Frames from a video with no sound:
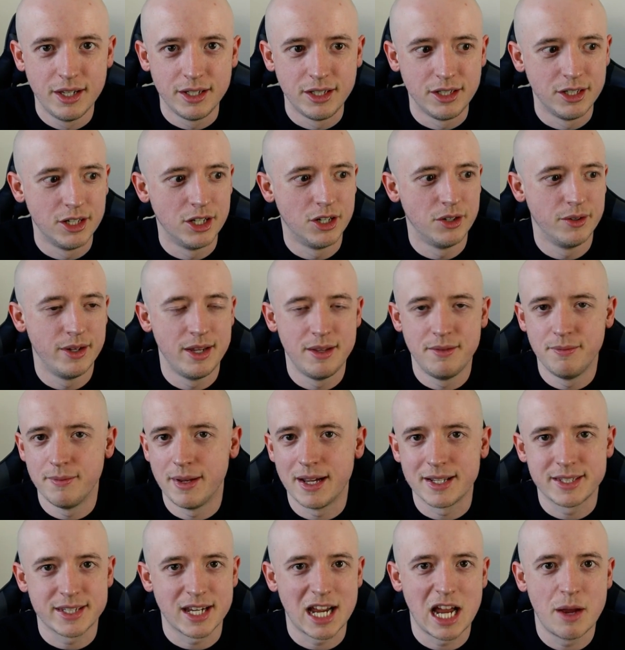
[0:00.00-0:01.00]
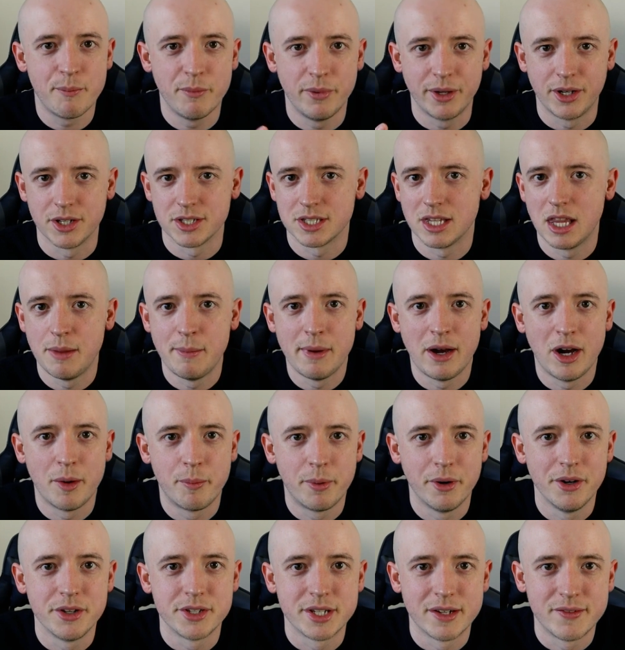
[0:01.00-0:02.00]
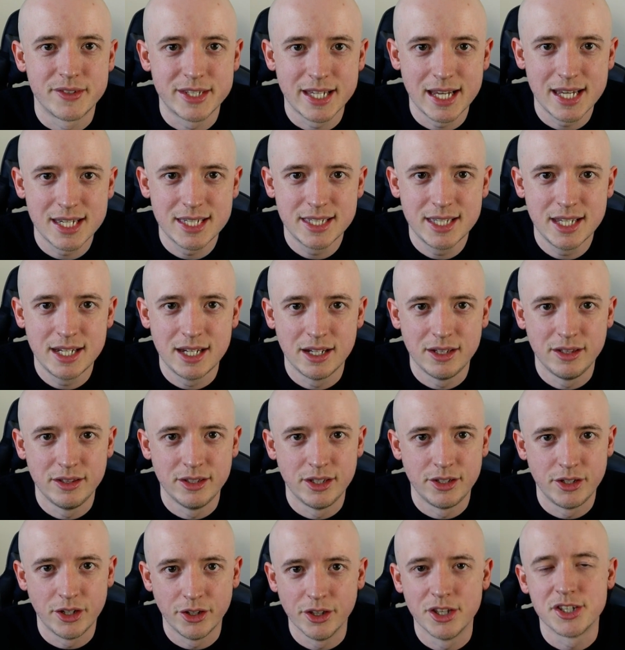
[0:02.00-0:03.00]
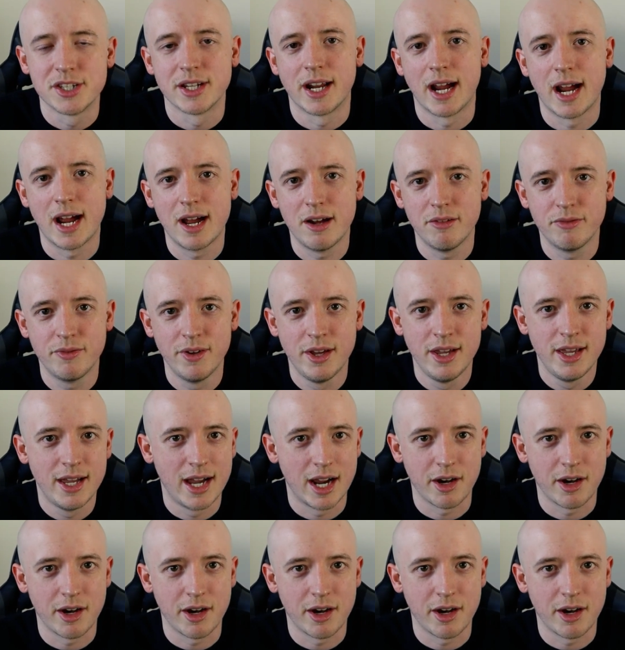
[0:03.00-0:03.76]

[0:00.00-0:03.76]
You know, in my time, because of the amount of products I've tested and the knowledge I have,